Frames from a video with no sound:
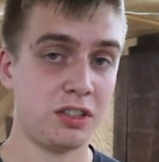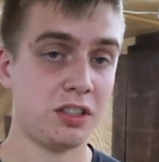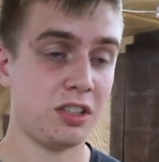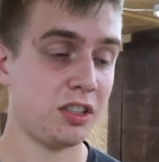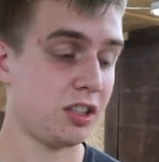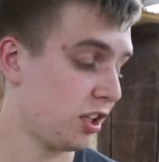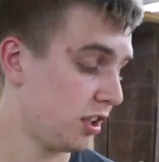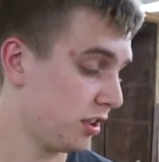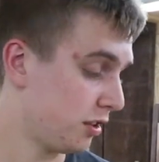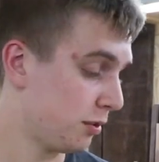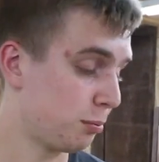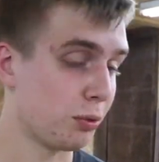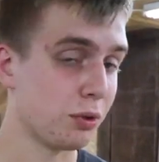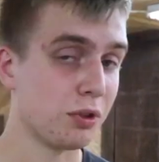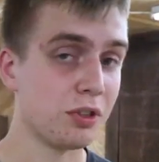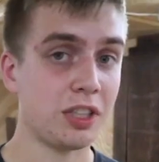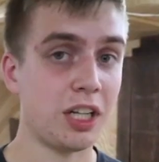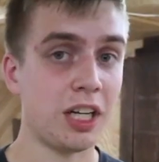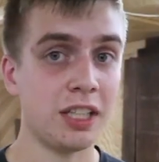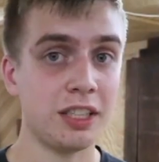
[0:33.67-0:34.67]
cut the
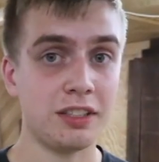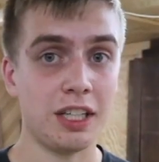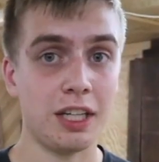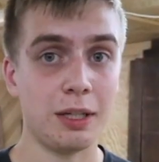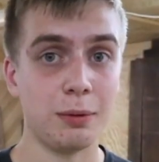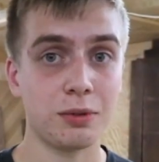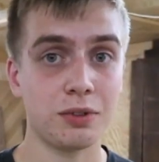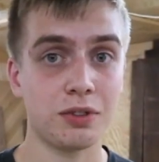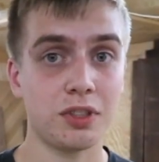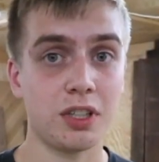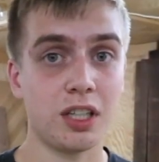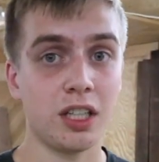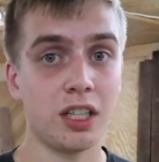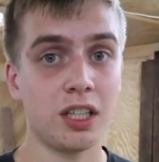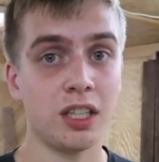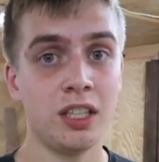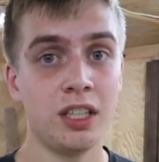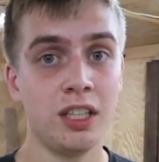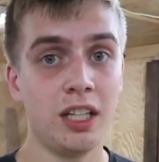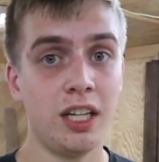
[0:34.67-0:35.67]
boards on a table
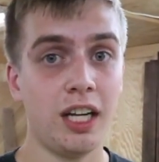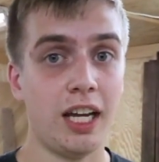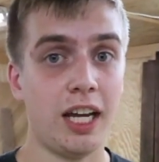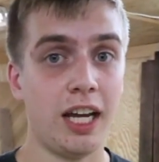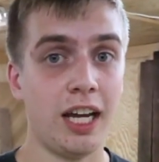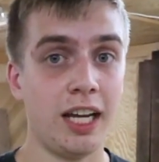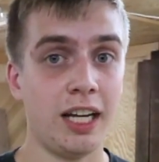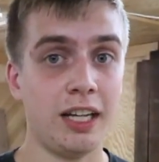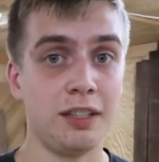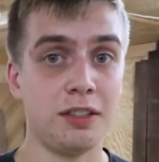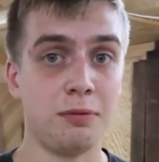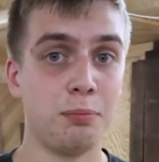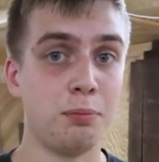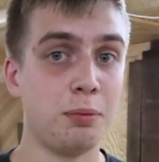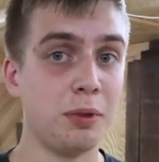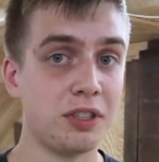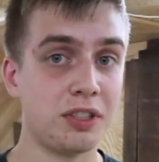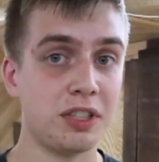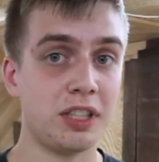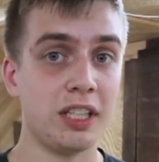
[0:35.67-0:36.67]
saw and
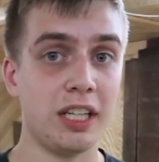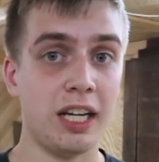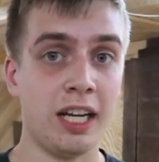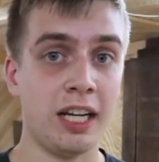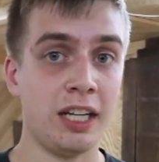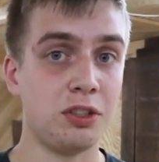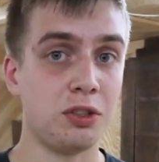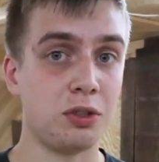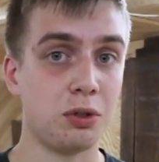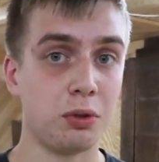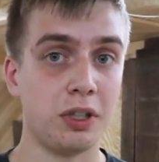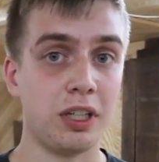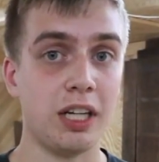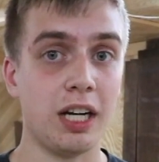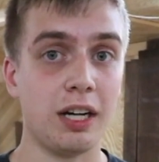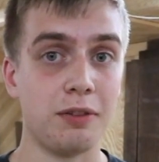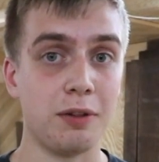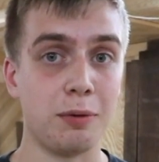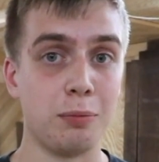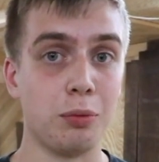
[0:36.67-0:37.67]
biscuit and join
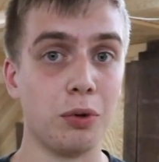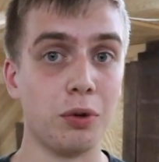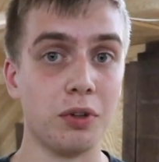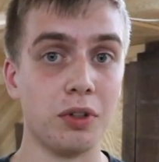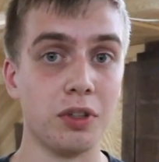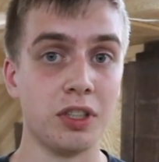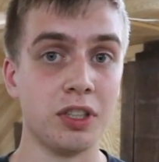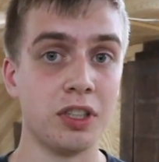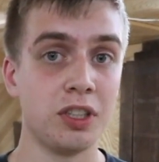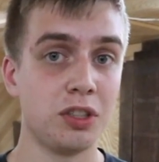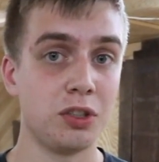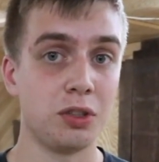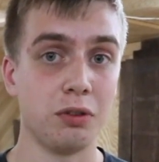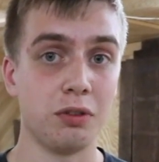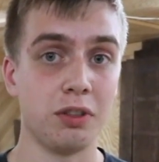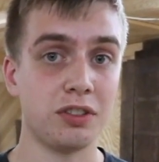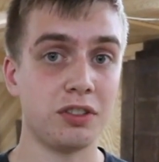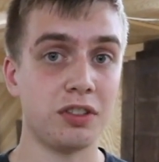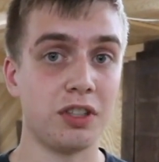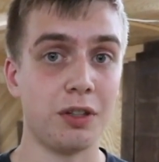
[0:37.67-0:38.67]
every board. So
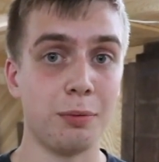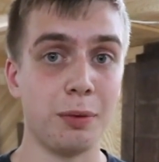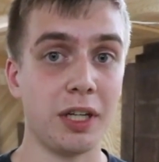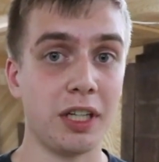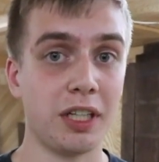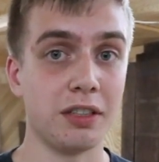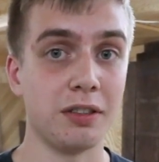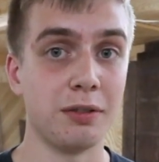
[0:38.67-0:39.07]
let's start making